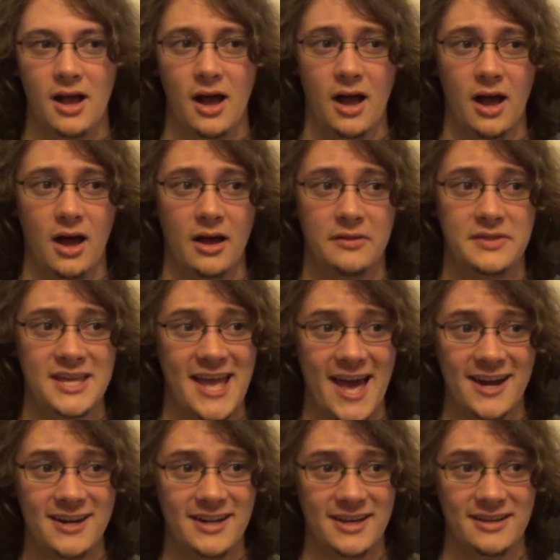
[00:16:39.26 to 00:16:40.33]
The
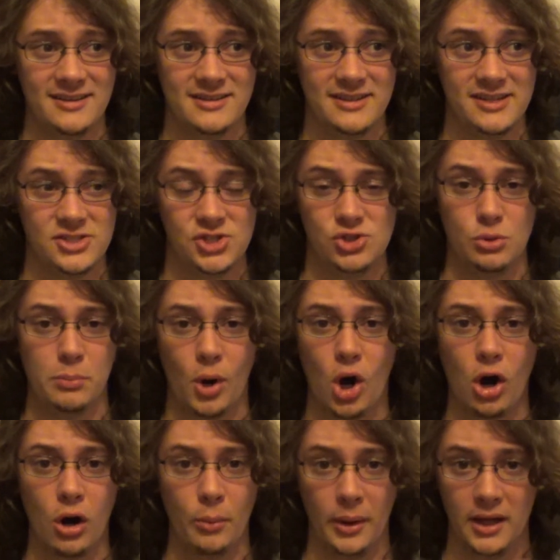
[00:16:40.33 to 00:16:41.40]
editing is
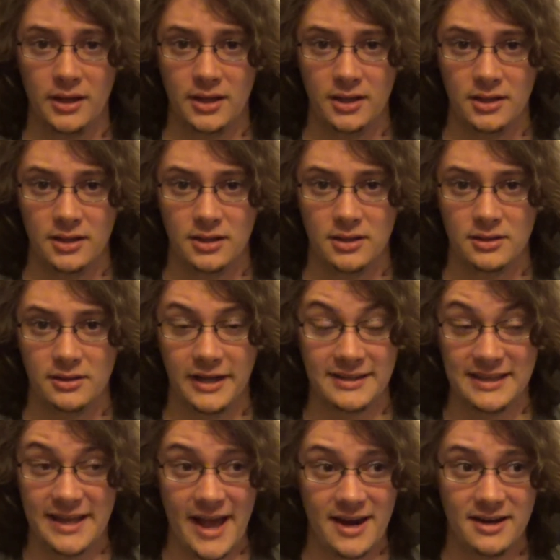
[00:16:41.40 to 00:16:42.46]
superb. Like
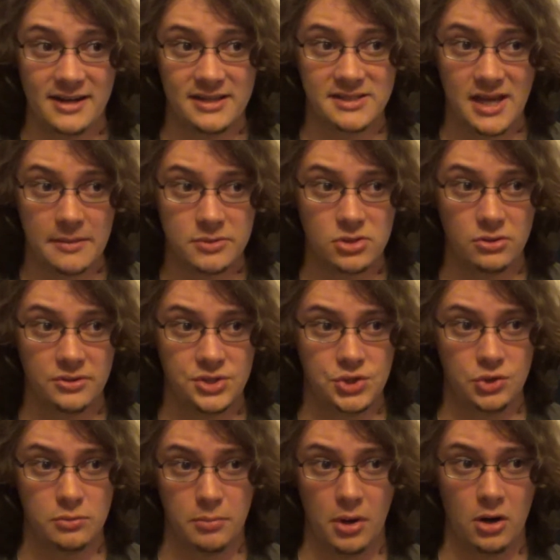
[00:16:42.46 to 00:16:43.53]
the editing is absolutely
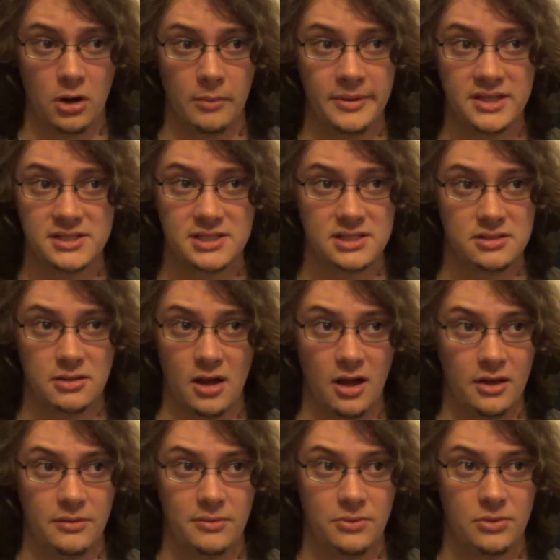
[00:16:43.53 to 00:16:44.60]
superb. It's
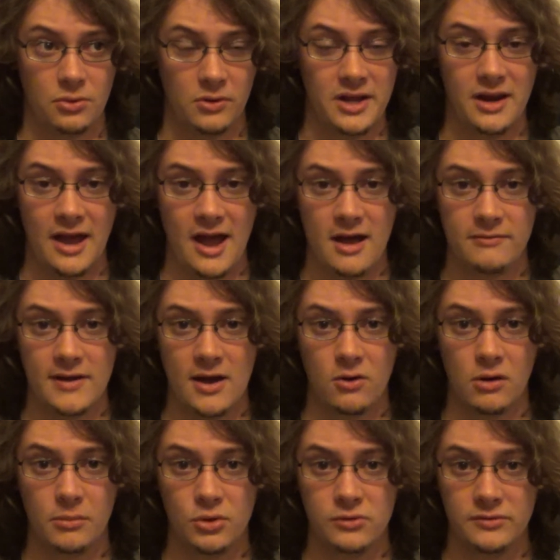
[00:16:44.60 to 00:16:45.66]
a 3.5
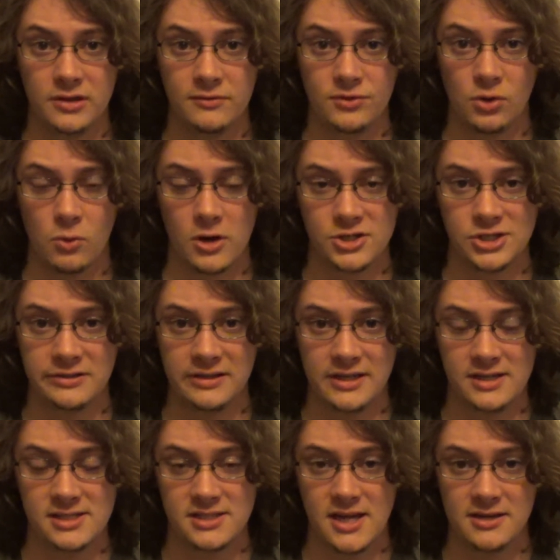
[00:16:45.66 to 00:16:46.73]
hour movie if you're watching the
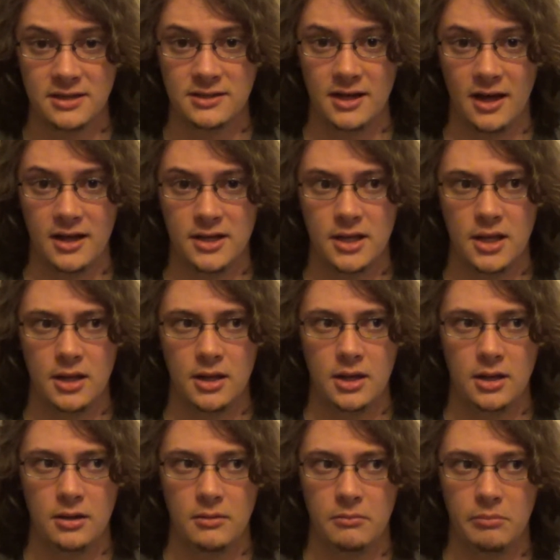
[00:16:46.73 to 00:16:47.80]
extended cut,
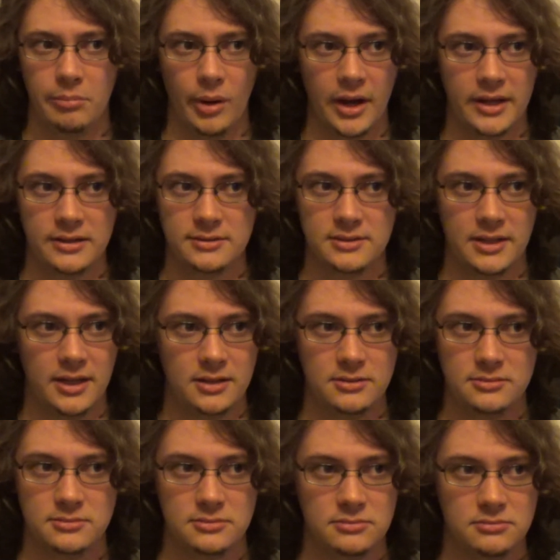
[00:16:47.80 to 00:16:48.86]
but
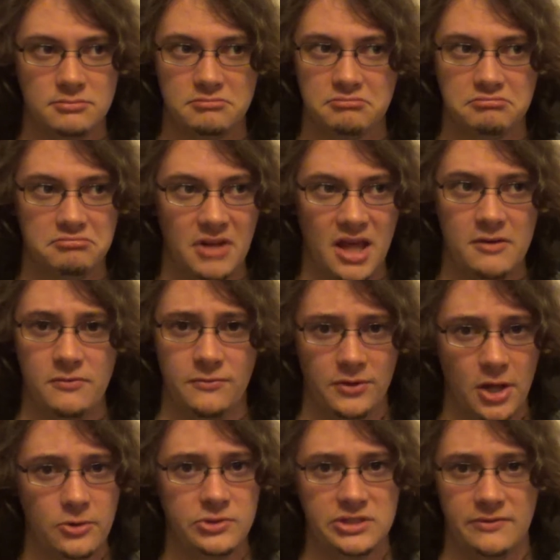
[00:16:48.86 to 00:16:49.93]
it
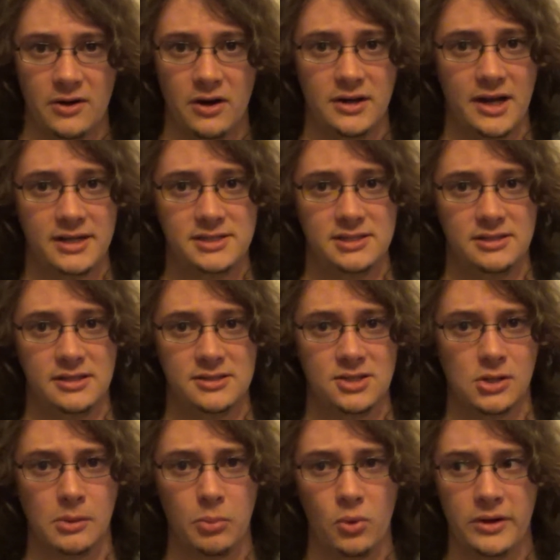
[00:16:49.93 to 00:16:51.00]
flows very nicely to
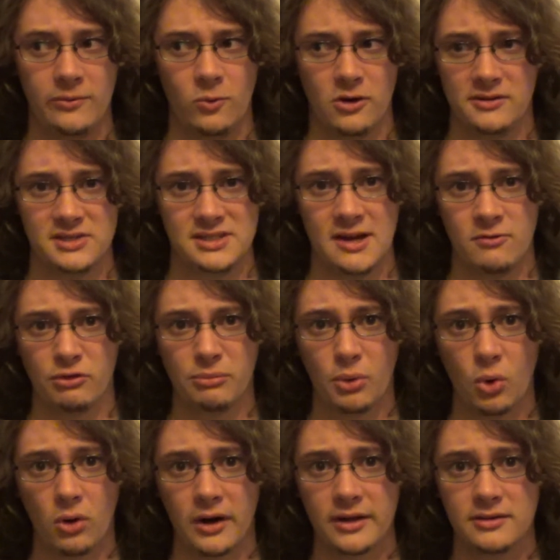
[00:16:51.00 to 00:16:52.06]
the point where it's never
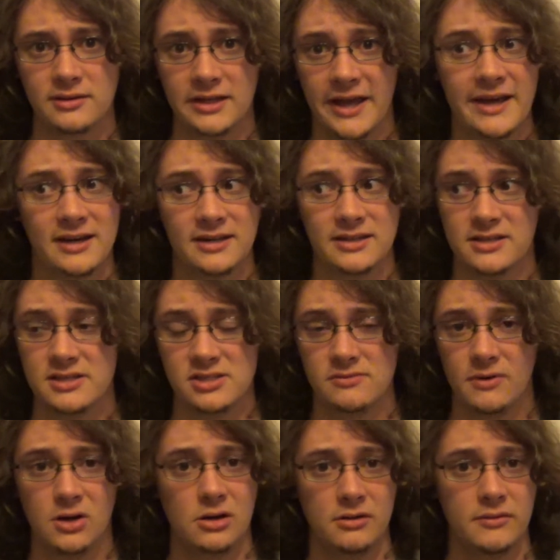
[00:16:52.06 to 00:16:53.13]
boring. The editing is
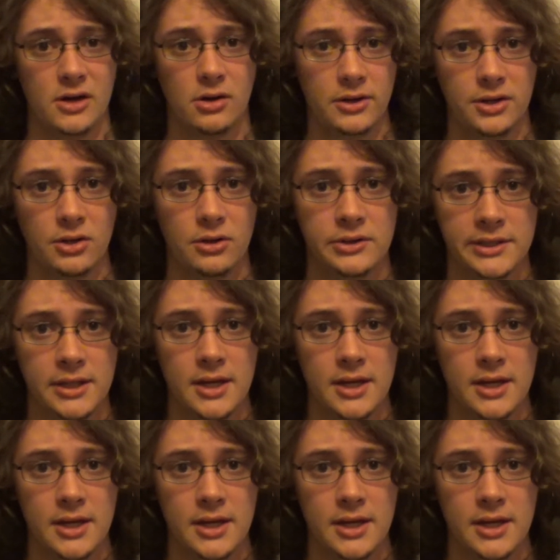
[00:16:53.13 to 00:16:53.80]
very, very good.